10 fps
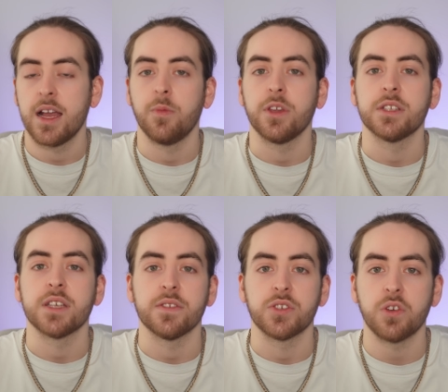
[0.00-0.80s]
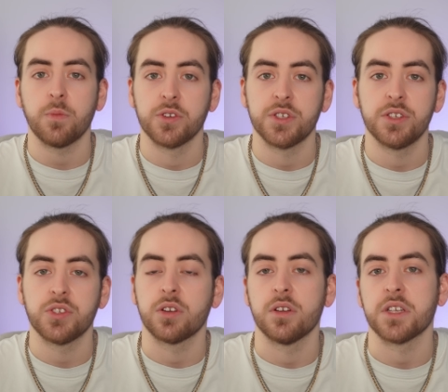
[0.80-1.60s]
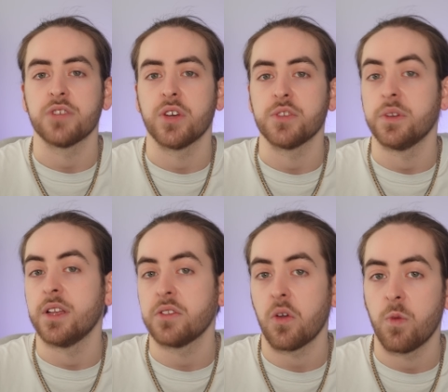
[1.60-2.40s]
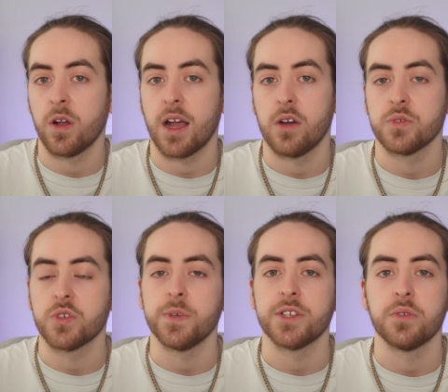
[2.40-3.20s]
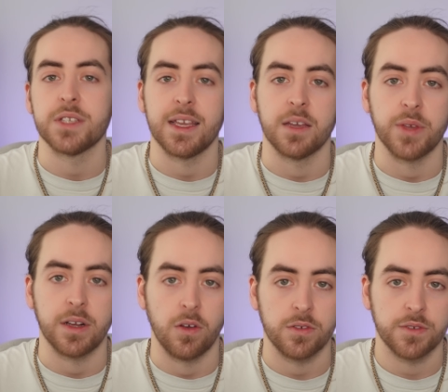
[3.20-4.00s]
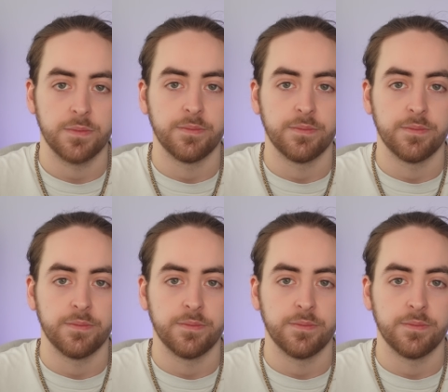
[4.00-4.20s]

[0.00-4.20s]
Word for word: and we can set the stop losses to close our trades when they don't work out so we don't take a big loss.